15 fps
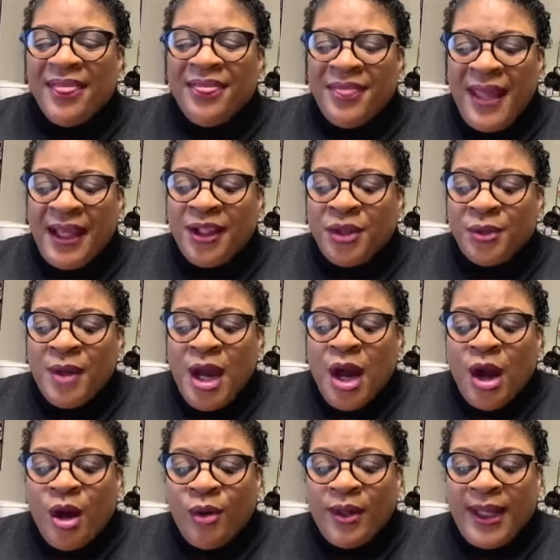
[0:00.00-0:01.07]
Thank you.
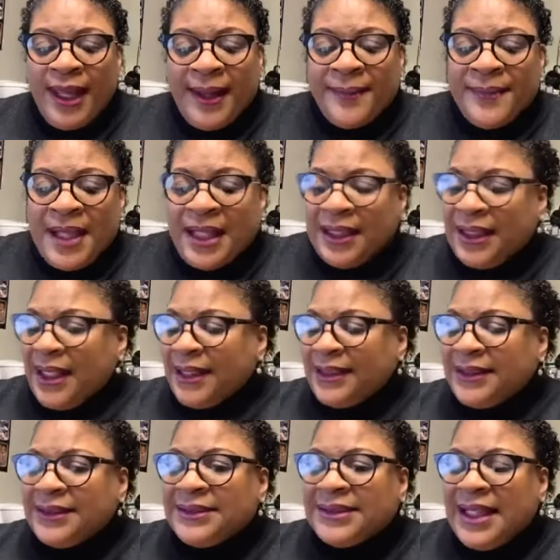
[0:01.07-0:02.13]
Okay,
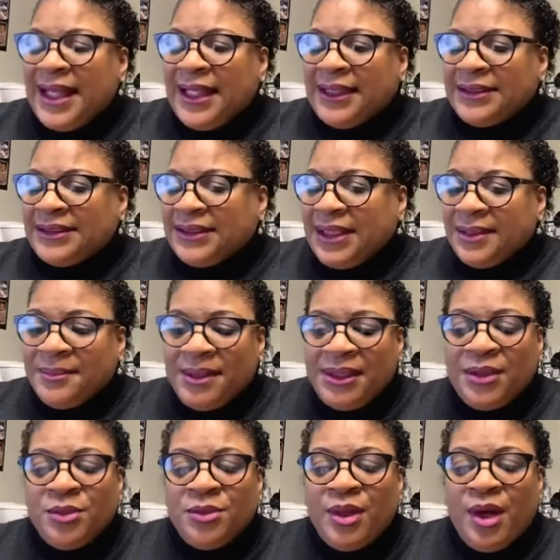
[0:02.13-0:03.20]
ladies and
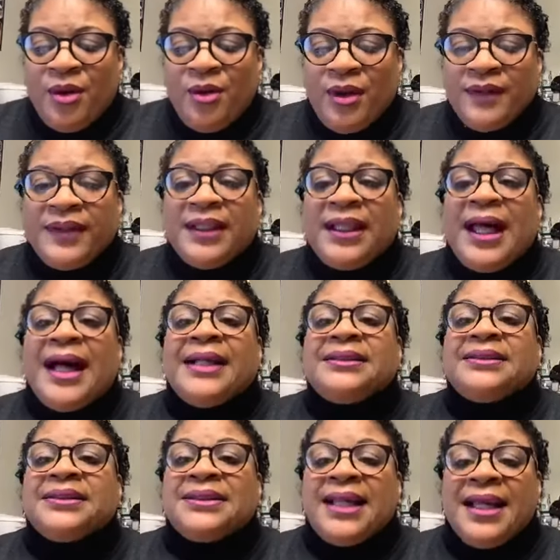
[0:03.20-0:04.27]
gentlemen who are on the line
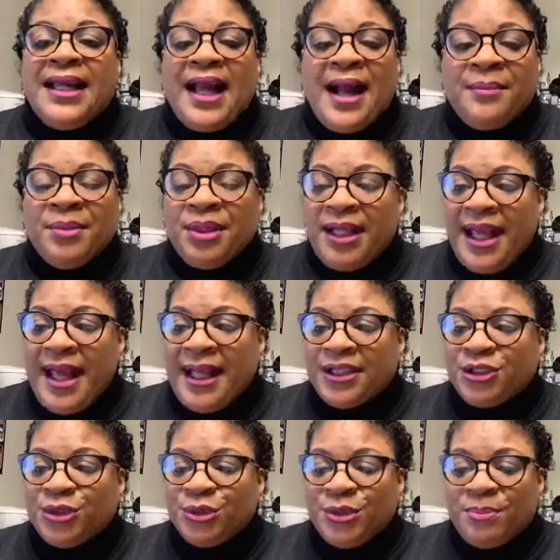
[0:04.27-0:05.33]
today, I'm going to
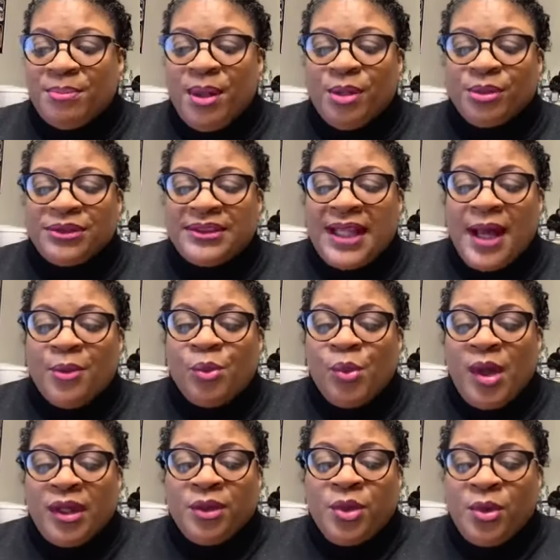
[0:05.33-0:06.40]
ask you to post that
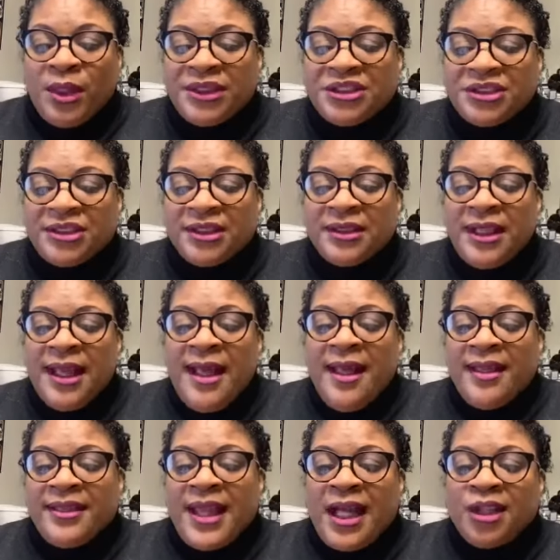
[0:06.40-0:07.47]
one question
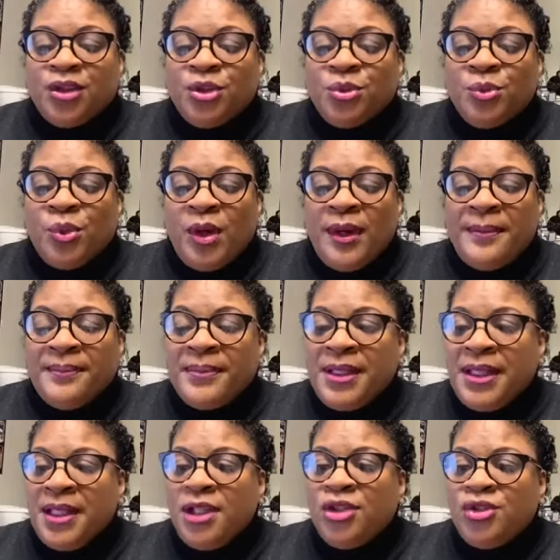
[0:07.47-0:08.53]
that you want
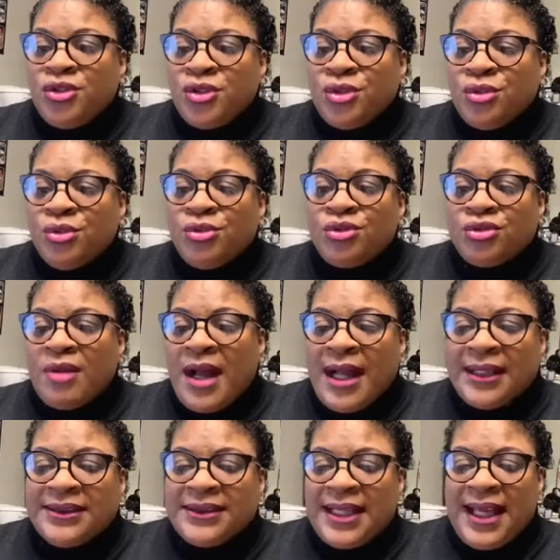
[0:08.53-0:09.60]
me to
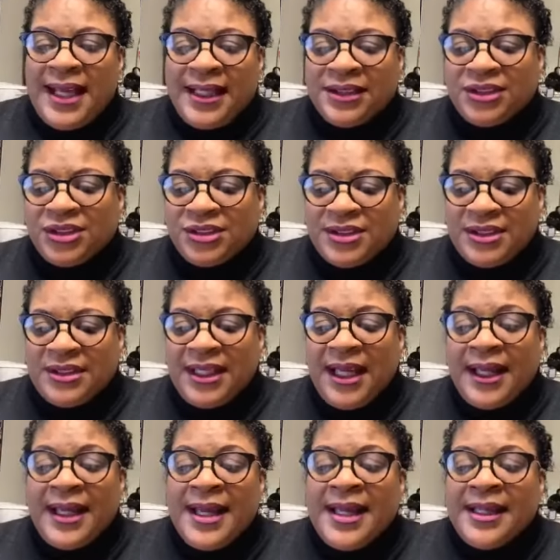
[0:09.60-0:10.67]
try to answer
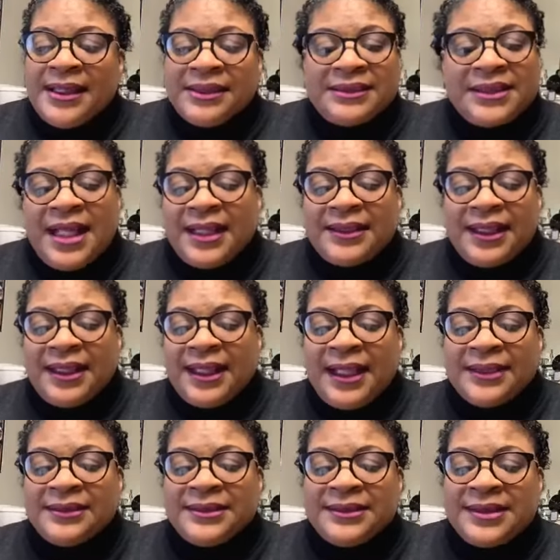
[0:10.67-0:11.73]
today. It's not that
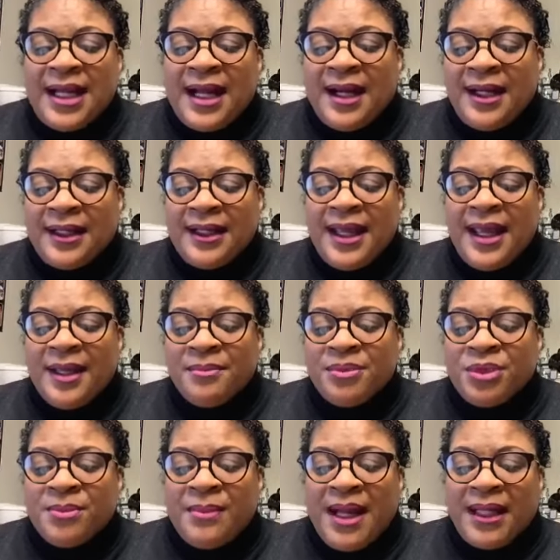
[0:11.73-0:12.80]
I uh, came
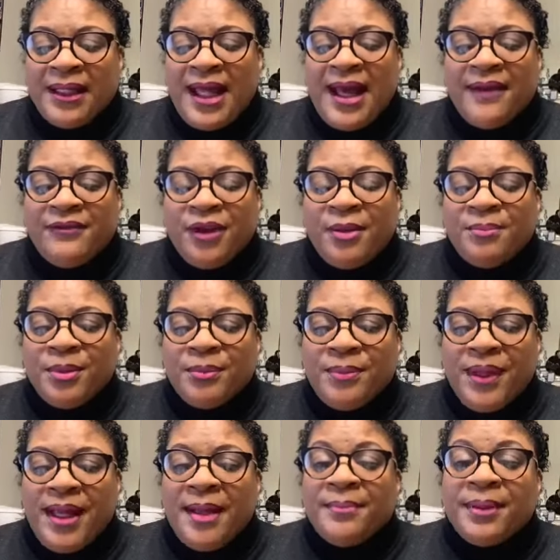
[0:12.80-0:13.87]
to my live
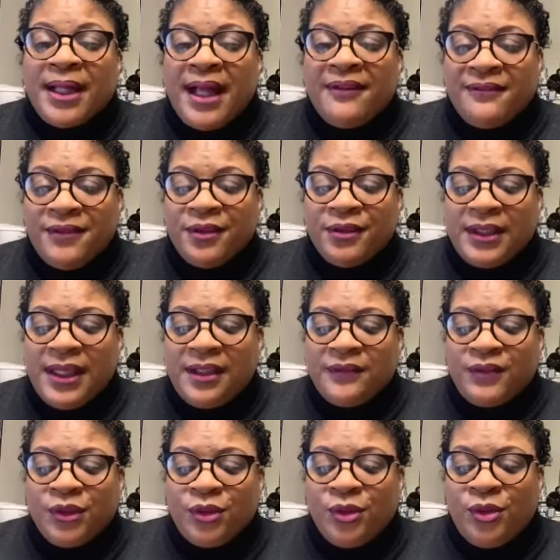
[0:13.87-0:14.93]
unprepared, but I feel led
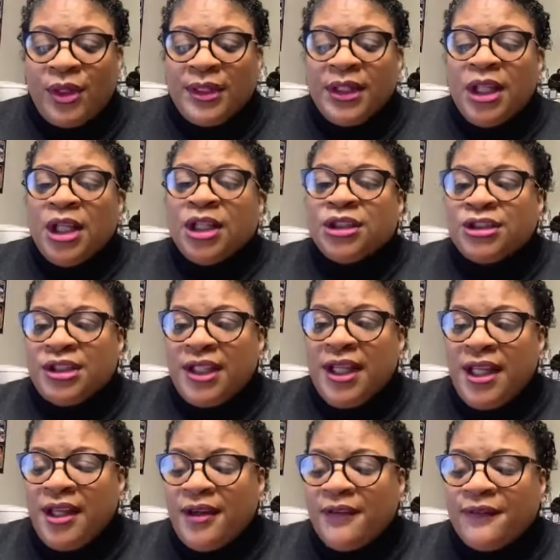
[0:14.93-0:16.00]
of the Lord to
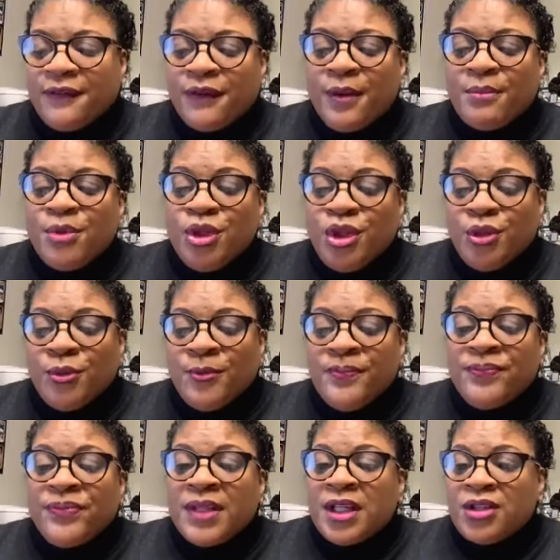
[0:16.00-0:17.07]
hear from you.
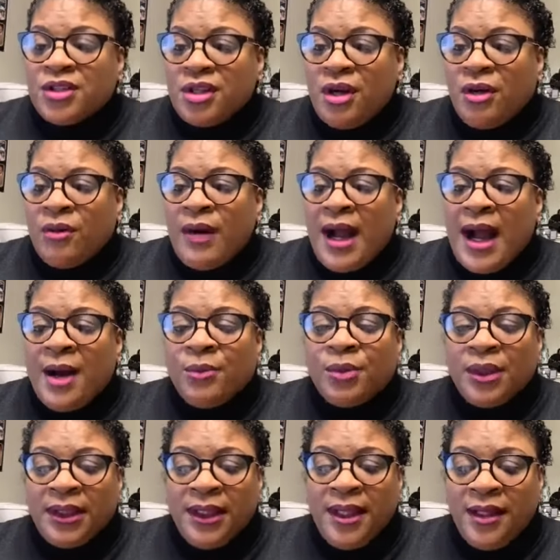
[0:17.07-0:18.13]
So I
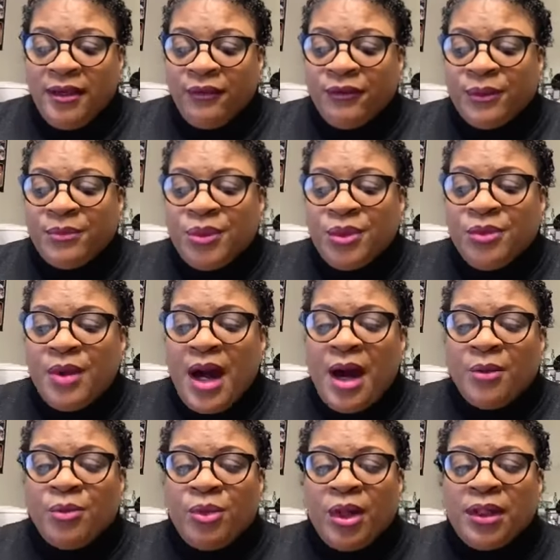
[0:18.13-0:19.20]
want to hear from you. I
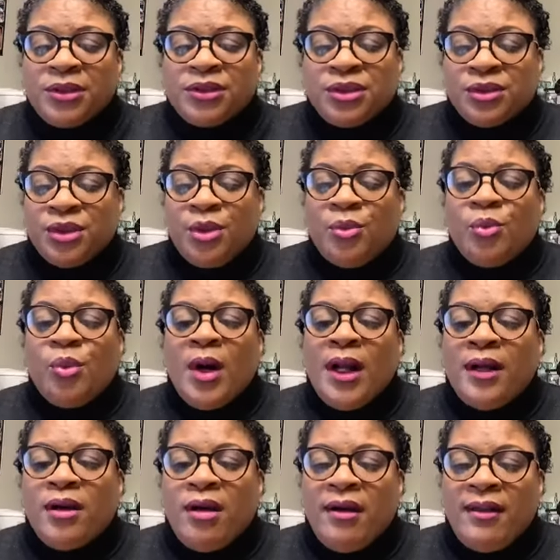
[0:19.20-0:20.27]
want to know
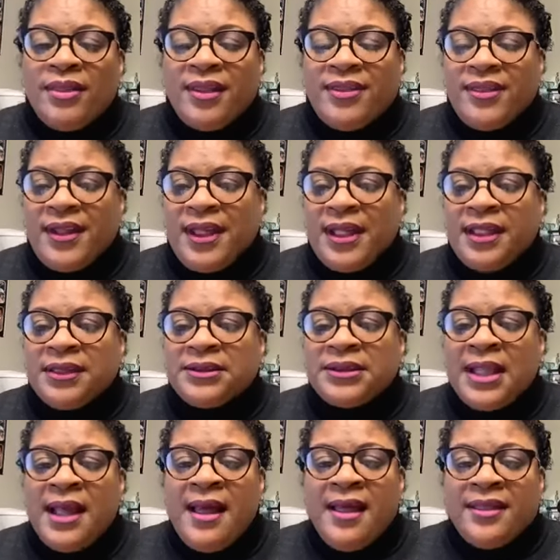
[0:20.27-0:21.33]
what are the things
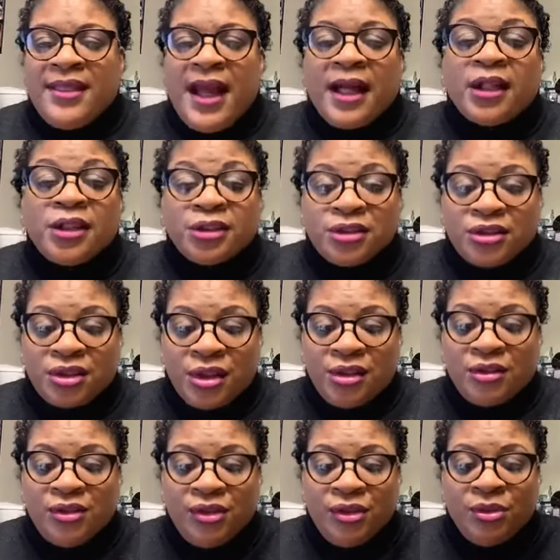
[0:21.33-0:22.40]
that
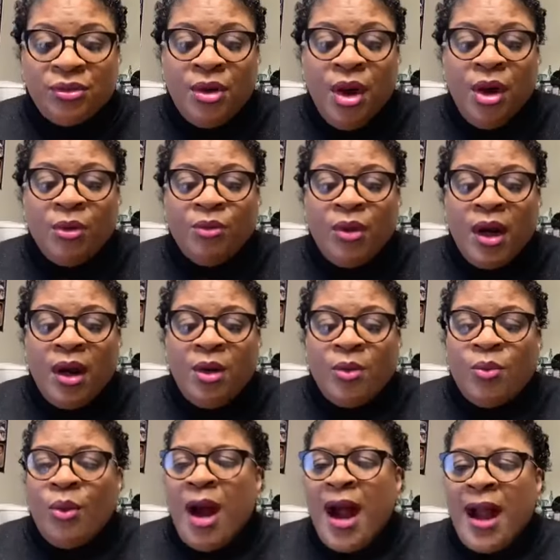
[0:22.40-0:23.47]
concern you. What?
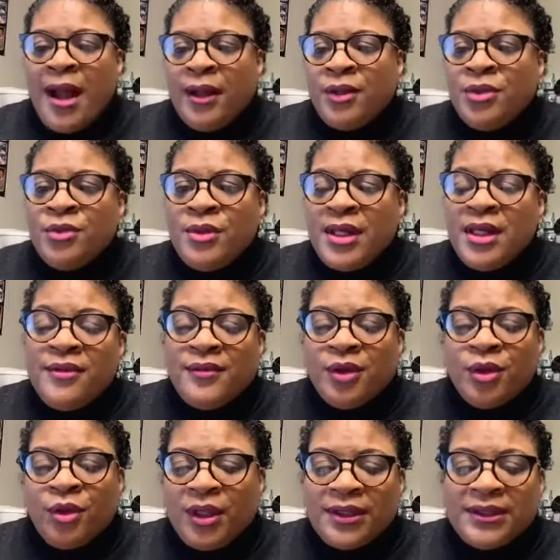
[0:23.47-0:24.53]
Why are you even
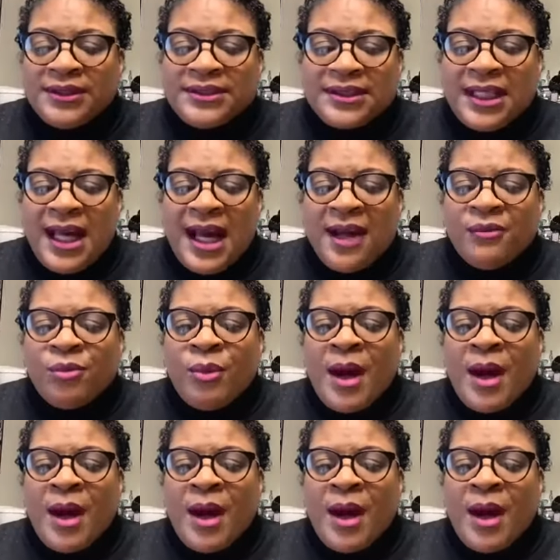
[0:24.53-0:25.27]
on this live?